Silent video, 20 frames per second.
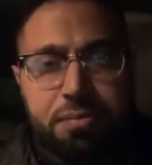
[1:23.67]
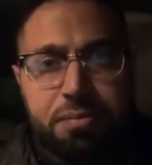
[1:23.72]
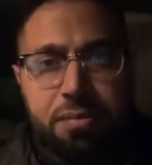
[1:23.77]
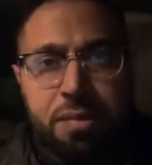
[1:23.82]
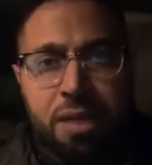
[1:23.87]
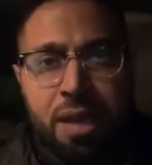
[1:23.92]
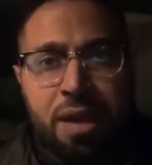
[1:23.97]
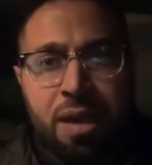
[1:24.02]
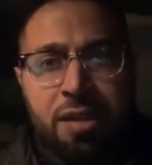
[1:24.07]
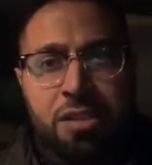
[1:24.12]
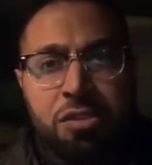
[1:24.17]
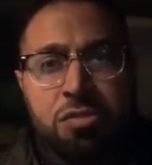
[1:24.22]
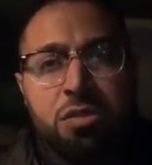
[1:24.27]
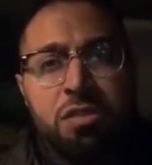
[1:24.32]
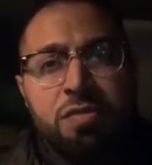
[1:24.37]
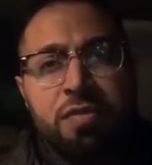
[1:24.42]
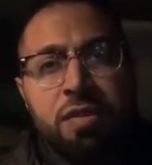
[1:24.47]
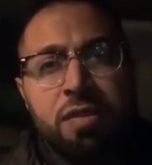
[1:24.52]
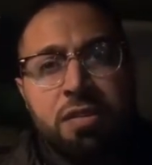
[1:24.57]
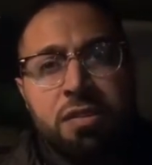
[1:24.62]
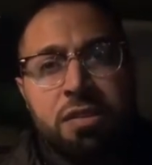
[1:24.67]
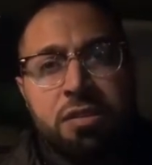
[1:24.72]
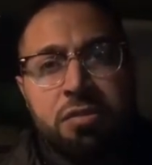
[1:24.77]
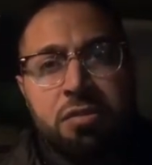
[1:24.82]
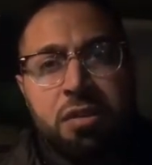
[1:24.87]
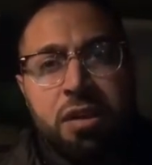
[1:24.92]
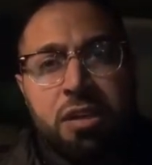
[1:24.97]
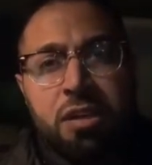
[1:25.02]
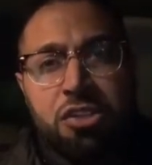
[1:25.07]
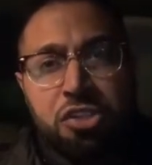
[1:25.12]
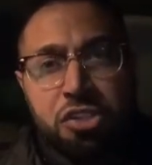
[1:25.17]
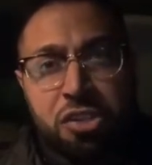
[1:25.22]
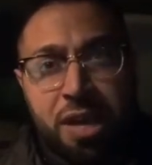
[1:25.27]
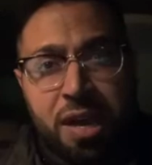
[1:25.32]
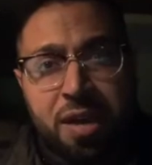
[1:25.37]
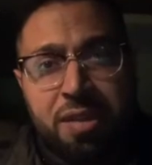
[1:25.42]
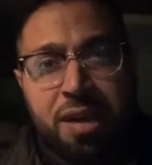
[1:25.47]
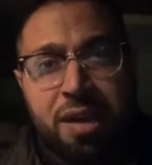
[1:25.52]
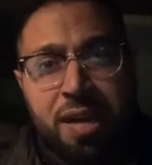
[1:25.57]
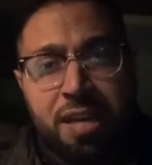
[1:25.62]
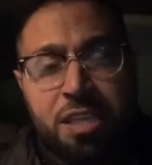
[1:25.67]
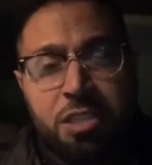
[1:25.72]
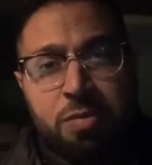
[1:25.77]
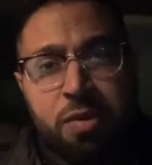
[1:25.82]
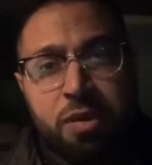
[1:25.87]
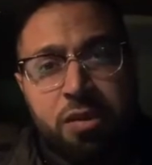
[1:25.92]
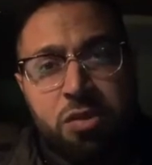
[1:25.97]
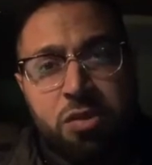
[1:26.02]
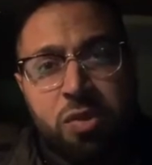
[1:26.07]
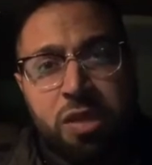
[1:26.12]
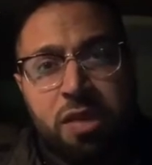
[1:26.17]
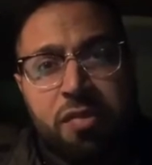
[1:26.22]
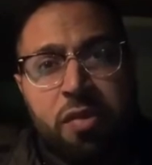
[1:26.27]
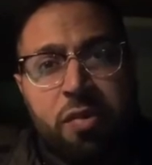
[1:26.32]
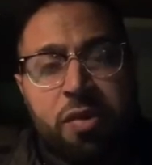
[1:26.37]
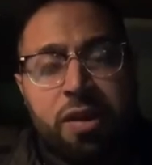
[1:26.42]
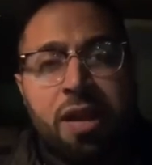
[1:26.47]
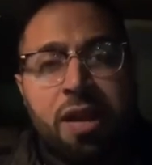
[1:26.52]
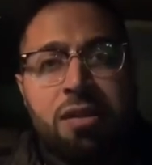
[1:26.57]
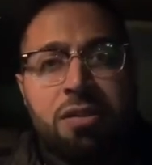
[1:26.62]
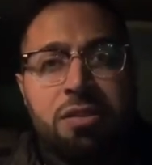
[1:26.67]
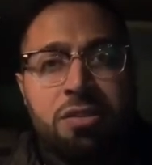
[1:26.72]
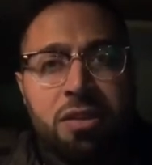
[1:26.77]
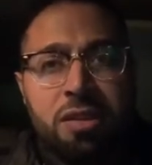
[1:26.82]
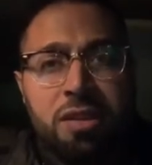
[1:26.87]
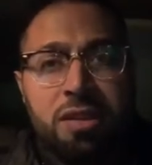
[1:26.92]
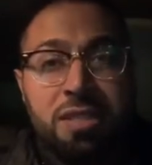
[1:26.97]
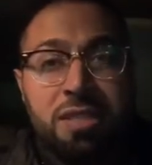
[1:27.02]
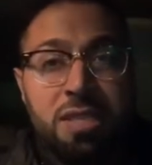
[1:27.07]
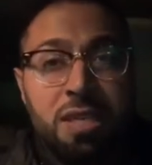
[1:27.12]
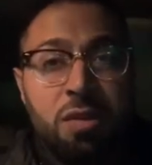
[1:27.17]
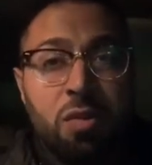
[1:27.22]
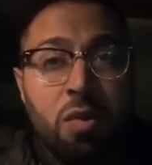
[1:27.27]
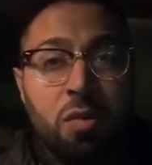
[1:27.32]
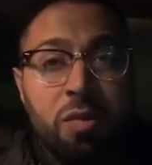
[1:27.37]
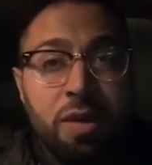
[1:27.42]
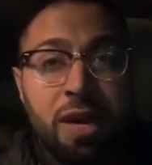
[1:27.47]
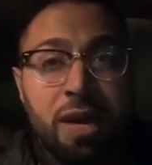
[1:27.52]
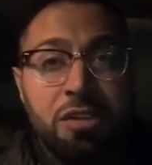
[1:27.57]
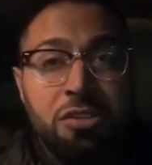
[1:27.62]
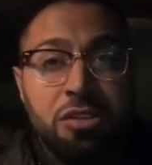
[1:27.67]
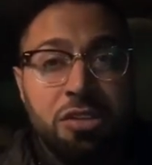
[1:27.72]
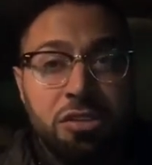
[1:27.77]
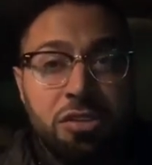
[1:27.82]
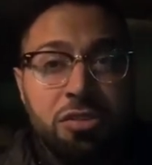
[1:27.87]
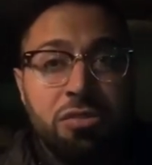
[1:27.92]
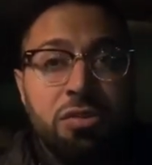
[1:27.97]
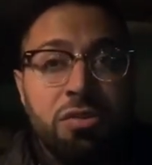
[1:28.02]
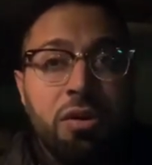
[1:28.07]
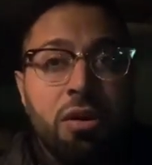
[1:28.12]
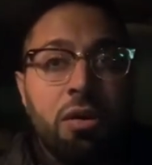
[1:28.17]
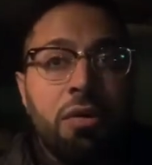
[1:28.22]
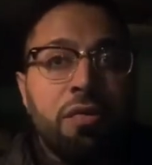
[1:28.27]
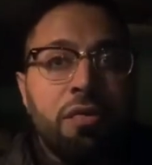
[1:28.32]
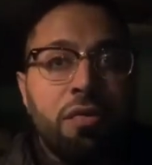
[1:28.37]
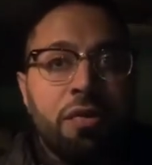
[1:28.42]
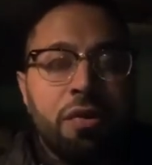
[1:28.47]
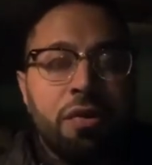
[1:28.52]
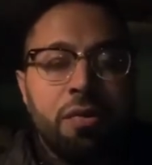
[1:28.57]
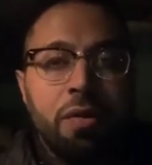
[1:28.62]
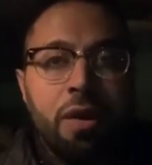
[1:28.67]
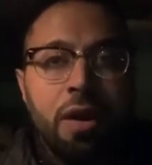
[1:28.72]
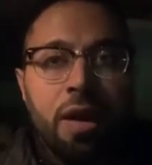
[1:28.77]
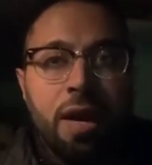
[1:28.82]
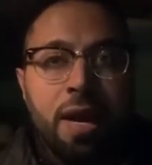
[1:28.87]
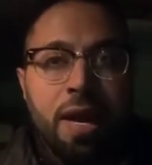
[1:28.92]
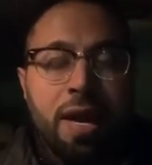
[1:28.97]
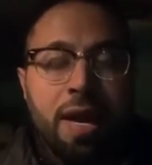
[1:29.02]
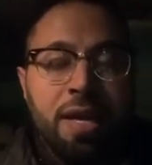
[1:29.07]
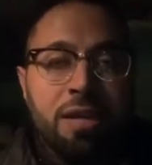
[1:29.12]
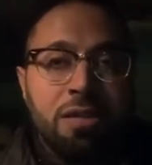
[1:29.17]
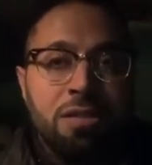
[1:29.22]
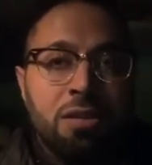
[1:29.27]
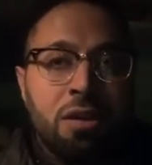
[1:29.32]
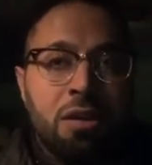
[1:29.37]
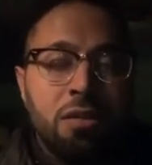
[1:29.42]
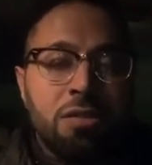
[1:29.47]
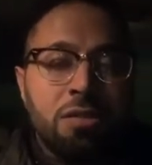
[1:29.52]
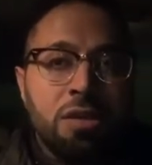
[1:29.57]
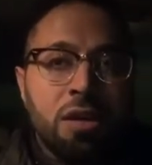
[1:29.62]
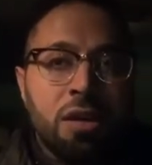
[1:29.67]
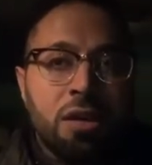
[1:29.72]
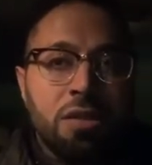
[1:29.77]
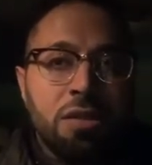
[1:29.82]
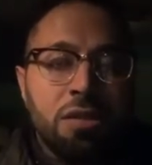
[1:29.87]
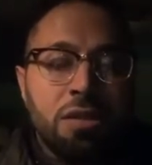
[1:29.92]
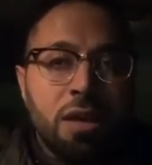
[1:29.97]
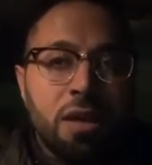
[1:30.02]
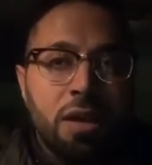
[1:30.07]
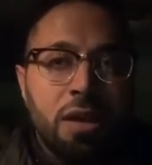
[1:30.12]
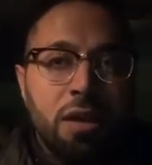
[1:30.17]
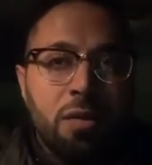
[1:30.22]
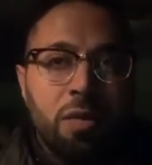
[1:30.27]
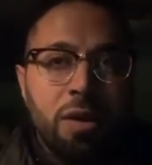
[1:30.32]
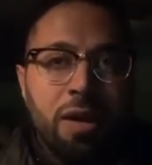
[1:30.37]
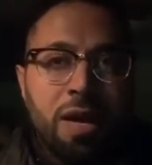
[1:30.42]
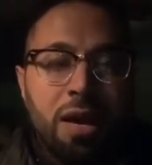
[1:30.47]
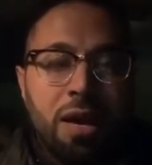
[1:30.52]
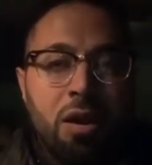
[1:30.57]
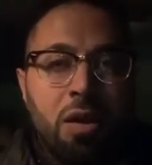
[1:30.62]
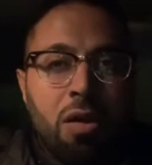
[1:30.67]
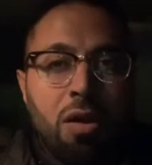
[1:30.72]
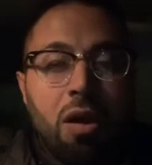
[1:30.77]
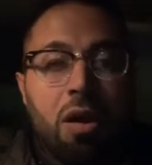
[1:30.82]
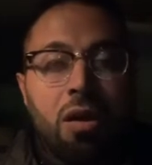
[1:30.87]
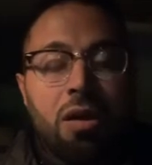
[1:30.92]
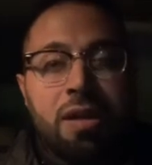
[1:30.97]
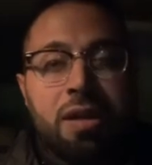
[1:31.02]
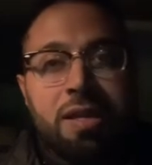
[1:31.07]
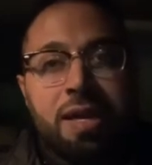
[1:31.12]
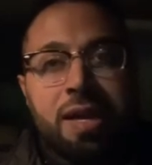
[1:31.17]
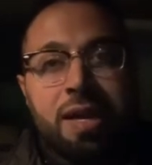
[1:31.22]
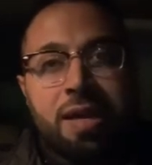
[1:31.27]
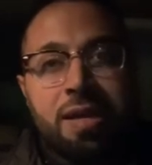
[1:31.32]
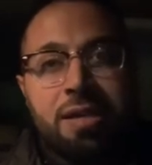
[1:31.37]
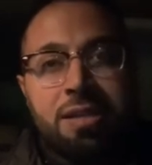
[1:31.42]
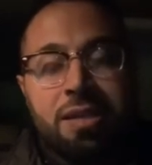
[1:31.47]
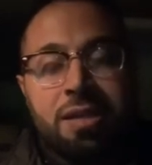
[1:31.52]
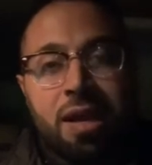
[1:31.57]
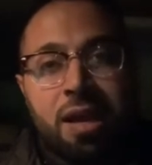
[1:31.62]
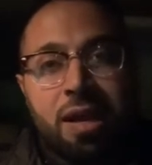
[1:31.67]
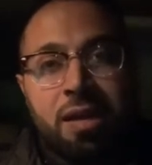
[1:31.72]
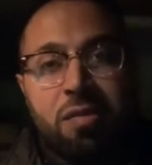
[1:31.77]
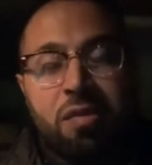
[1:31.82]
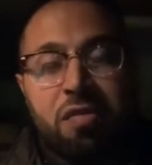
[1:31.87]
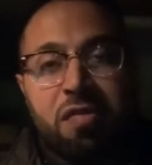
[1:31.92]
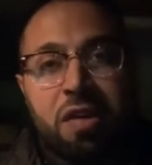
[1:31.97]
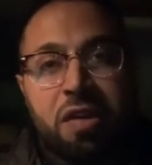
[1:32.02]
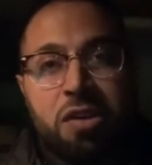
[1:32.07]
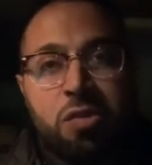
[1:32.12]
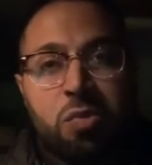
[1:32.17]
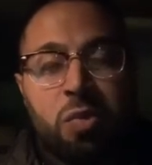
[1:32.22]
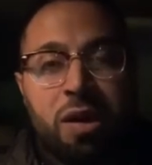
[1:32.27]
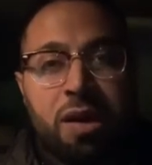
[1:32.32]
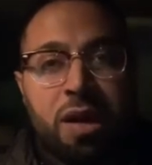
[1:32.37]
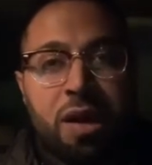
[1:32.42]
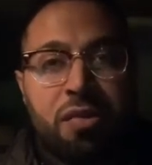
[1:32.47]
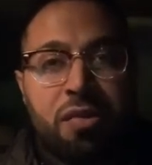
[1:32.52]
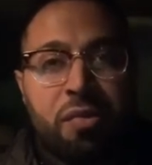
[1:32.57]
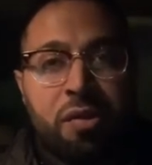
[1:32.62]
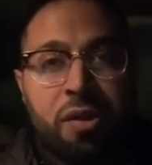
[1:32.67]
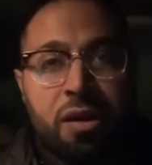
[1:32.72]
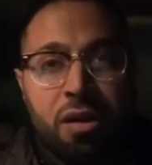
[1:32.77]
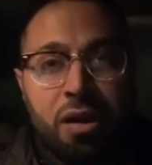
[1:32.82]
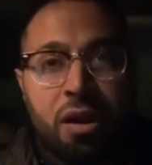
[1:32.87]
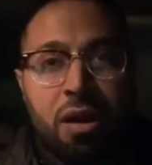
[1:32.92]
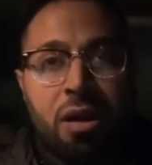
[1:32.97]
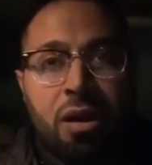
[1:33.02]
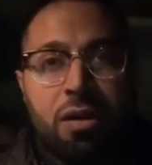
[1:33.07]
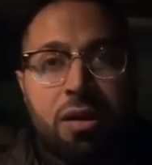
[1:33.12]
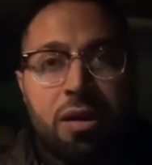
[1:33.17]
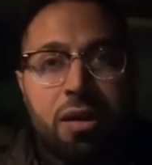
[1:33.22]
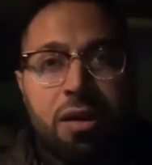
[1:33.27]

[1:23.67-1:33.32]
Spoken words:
And it's useful to share that experience with everyone else so they see what we actually do go through. It's not just we get long holidays and we finish work at 3 o'clock.